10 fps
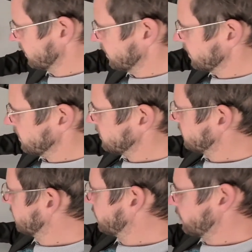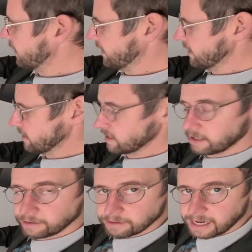This line is
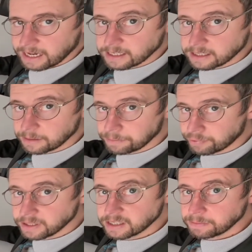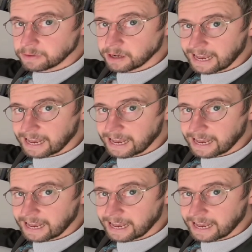known as the principal